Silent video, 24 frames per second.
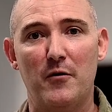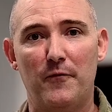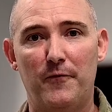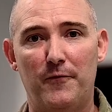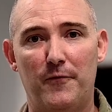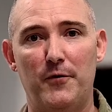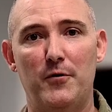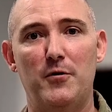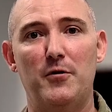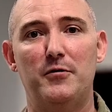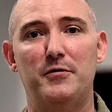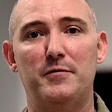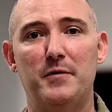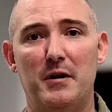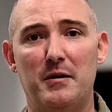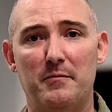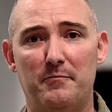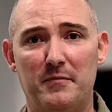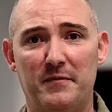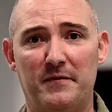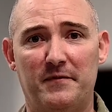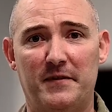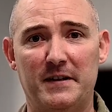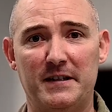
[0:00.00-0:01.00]
food
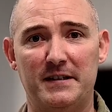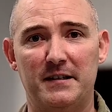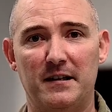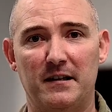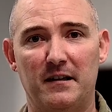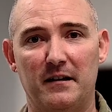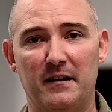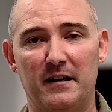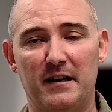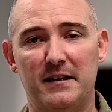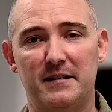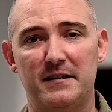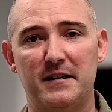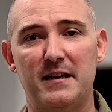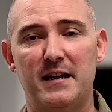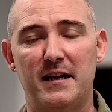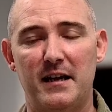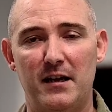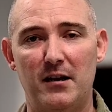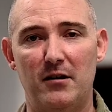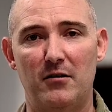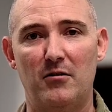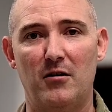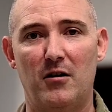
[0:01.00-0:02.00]
facilities
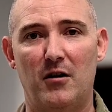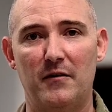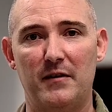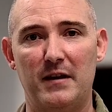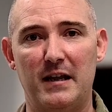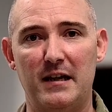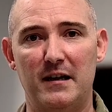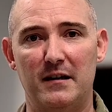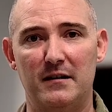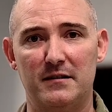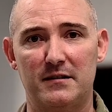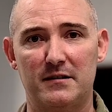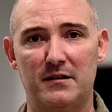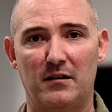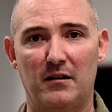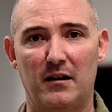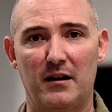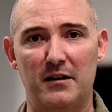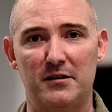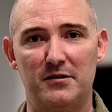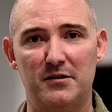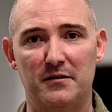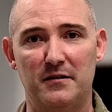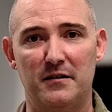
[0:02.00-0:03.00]
here on the
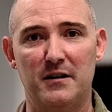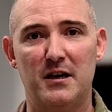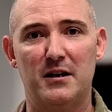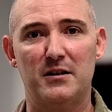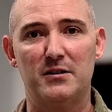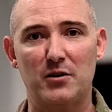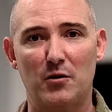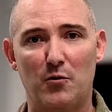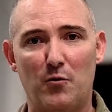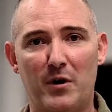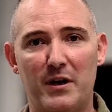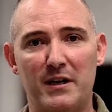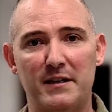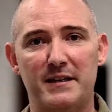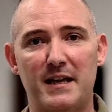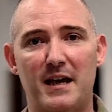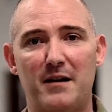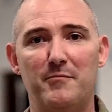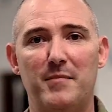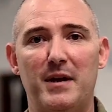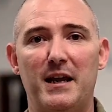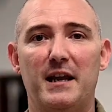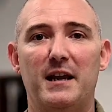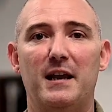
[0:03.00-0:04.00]
installation. So what does
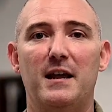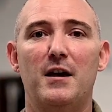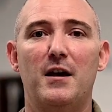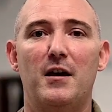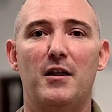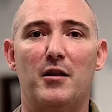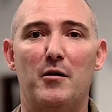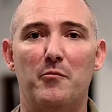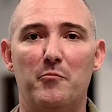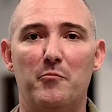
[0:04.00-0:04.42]
that mean? The